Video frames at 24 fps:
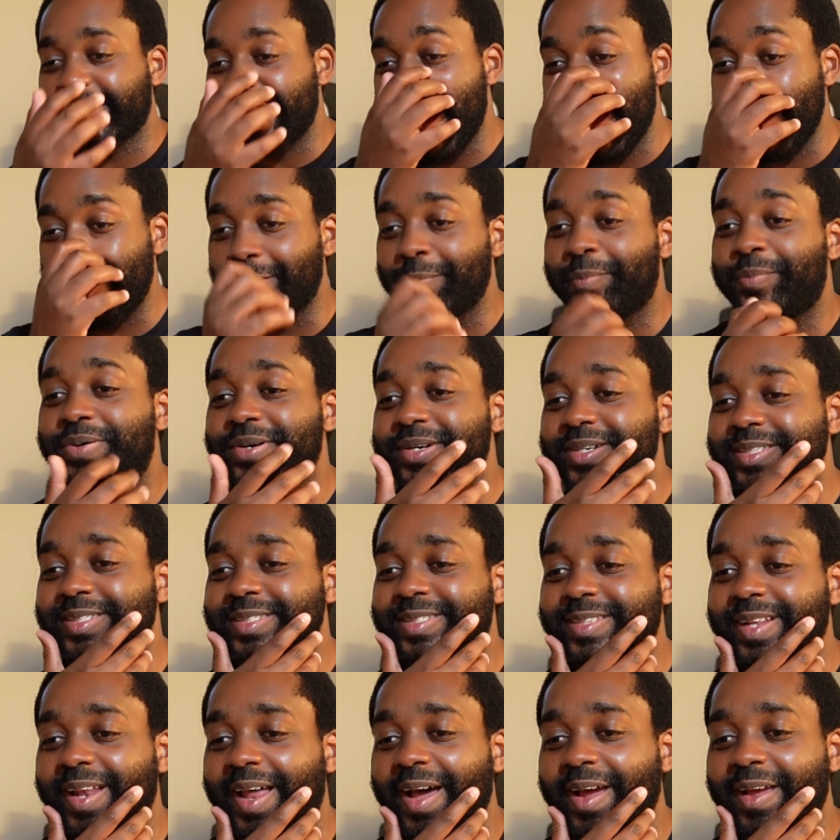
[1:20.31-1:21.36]
kind of
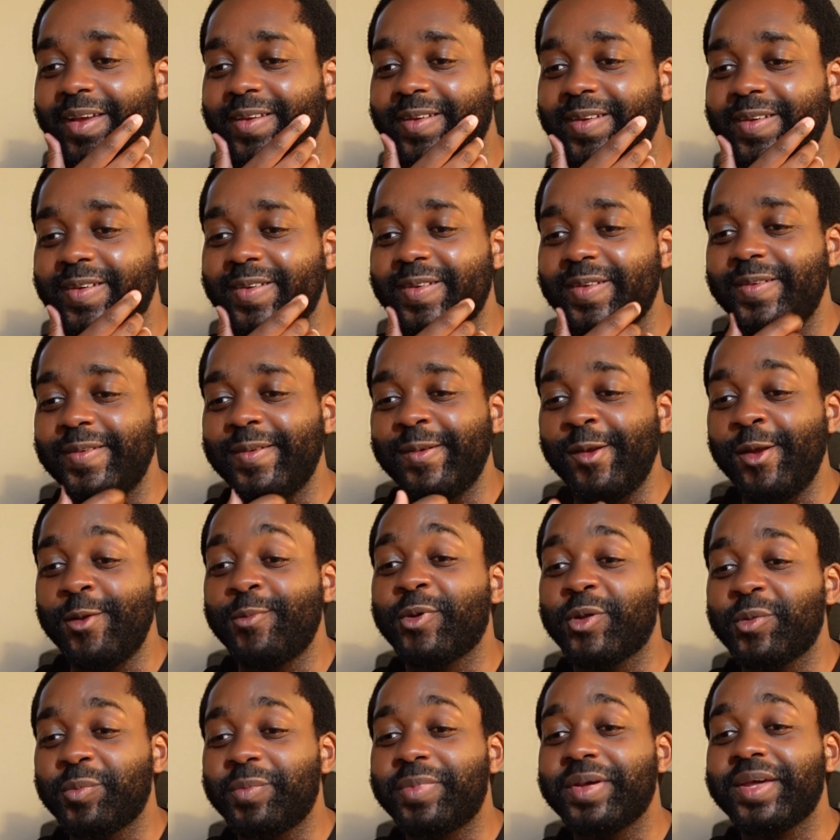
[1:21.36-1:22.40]
puts like
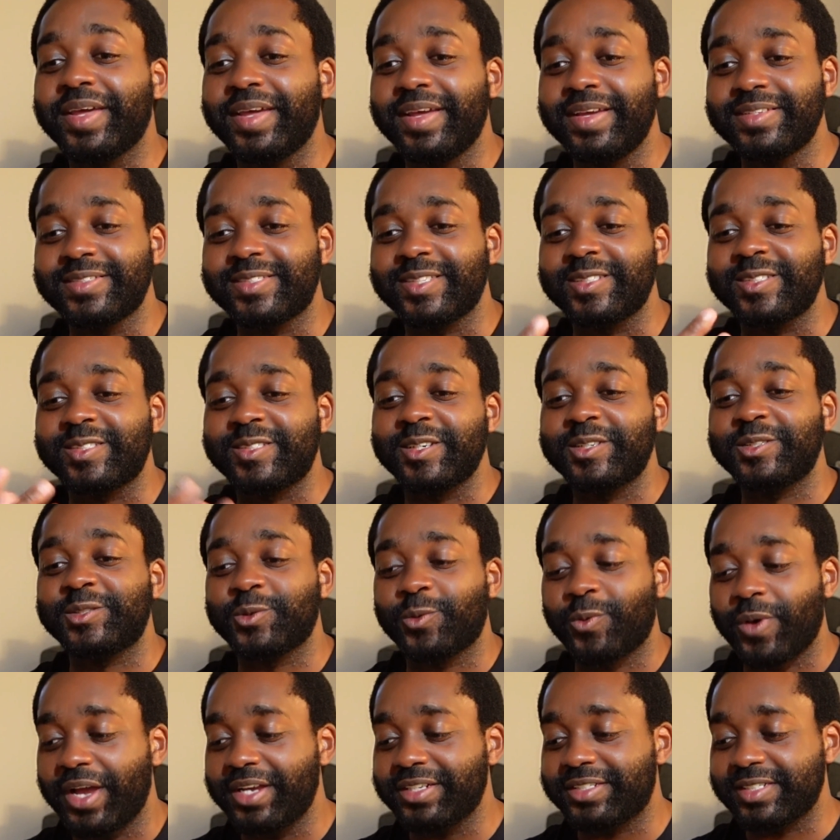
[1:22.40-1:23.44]
human beings in
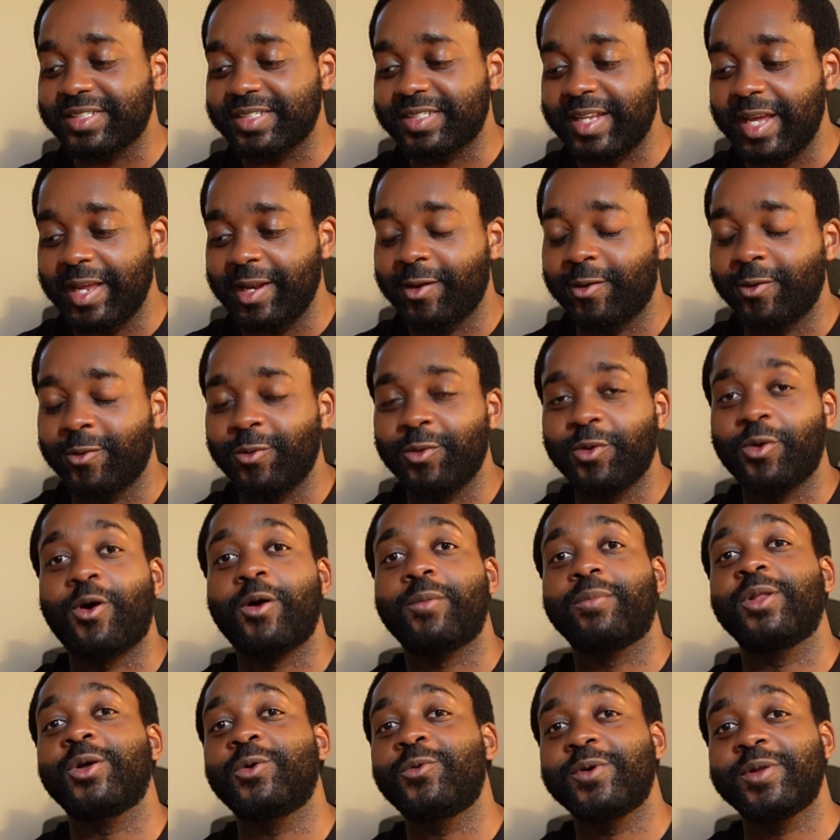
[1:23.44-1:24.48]
situations they
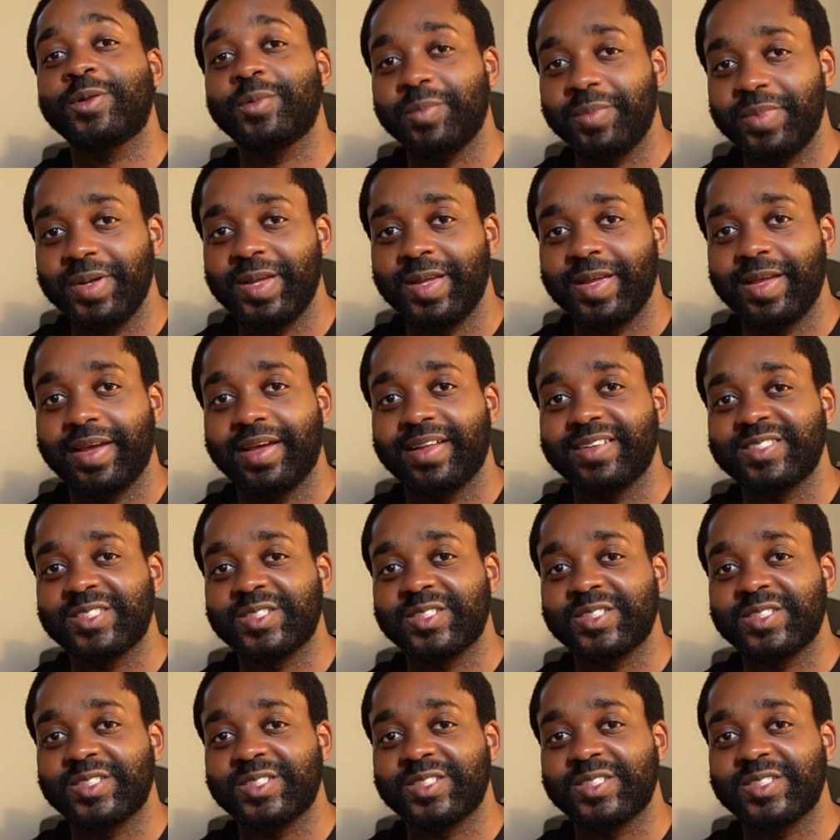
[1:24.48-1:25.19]
normally wouldn't be in.